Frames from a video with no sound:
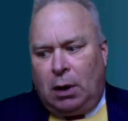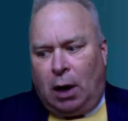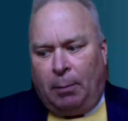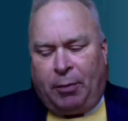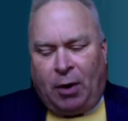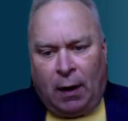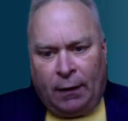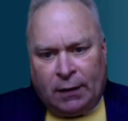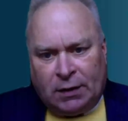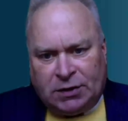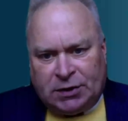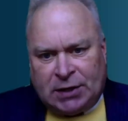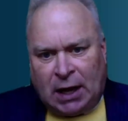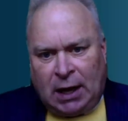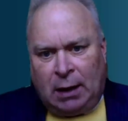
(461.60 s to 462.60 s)
upon the
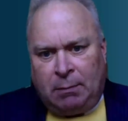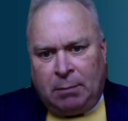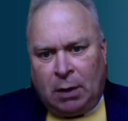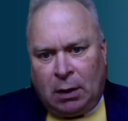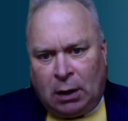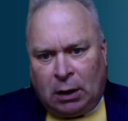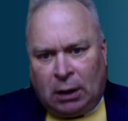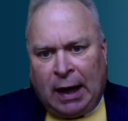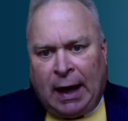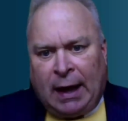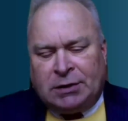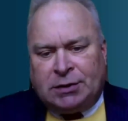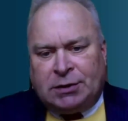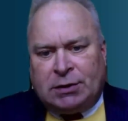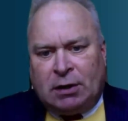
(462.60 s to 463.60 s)
same
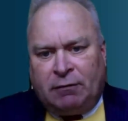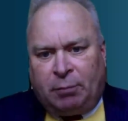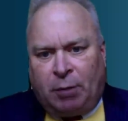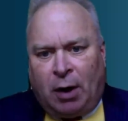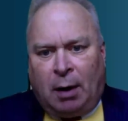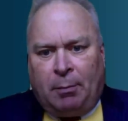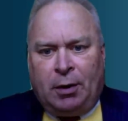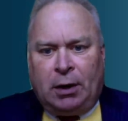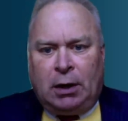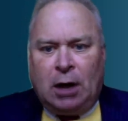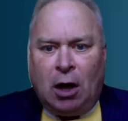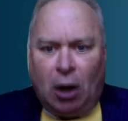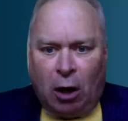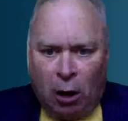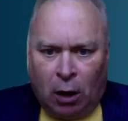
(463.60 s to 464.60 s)
class of property.
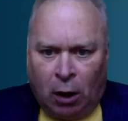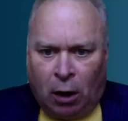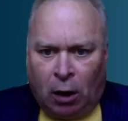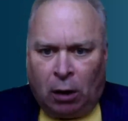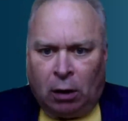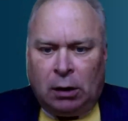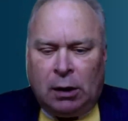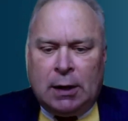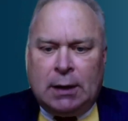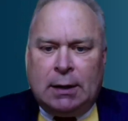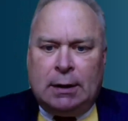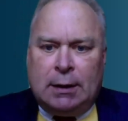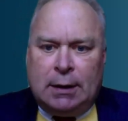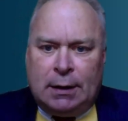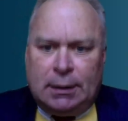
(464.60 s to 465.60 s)
All
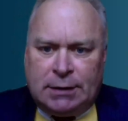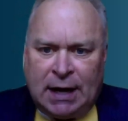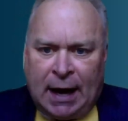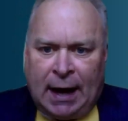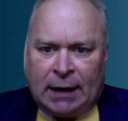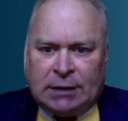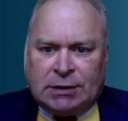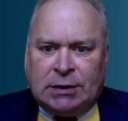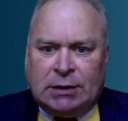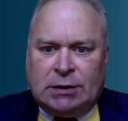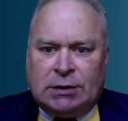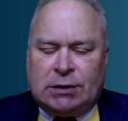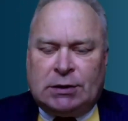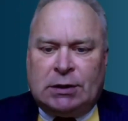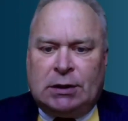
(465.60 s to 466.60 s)

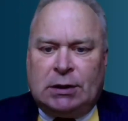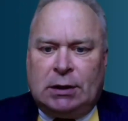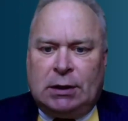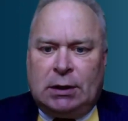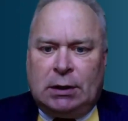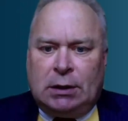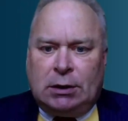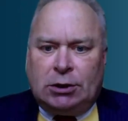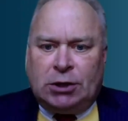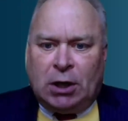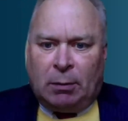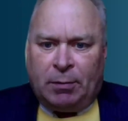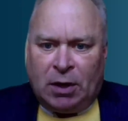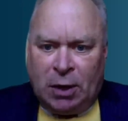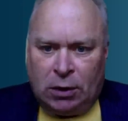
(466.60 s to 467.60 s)
taxes
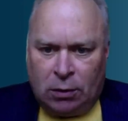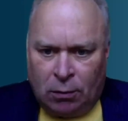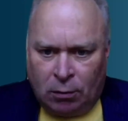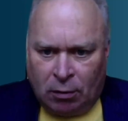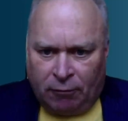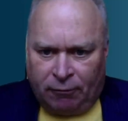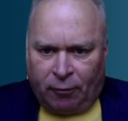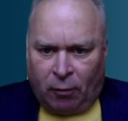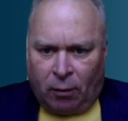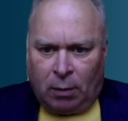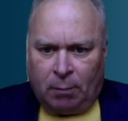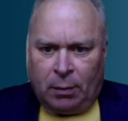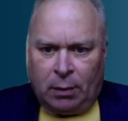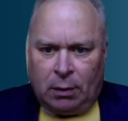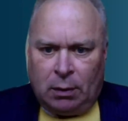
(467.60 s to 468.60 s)
shall be
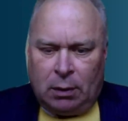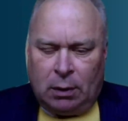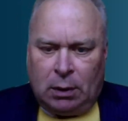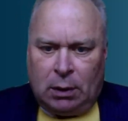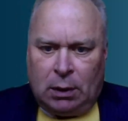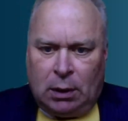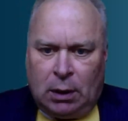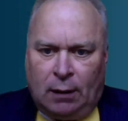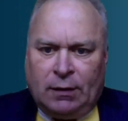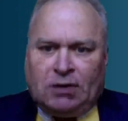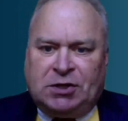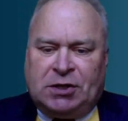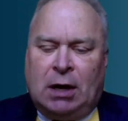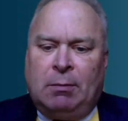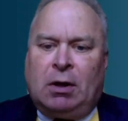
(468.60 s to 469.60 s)
uniform on the
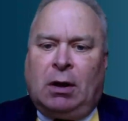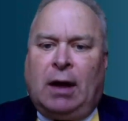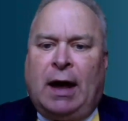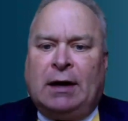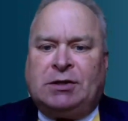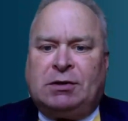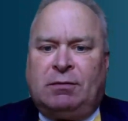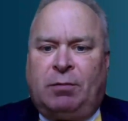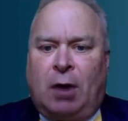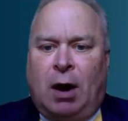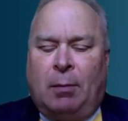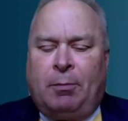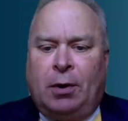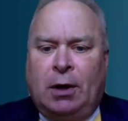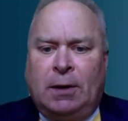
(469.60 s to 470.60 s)
same class of
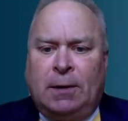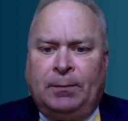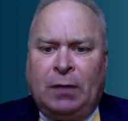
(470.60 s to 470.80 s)
property.